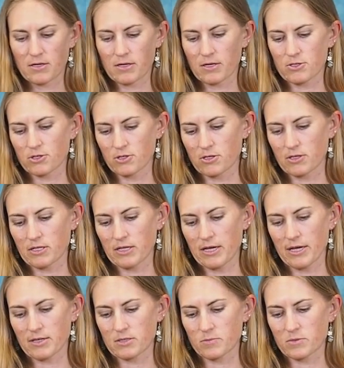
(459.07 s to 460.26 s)
get your
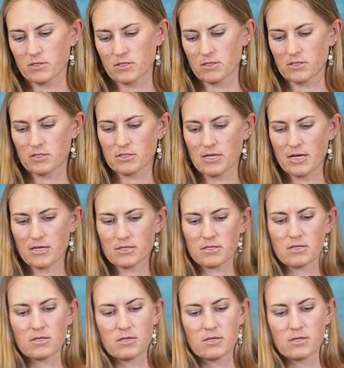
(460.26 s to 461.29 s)
clasps set,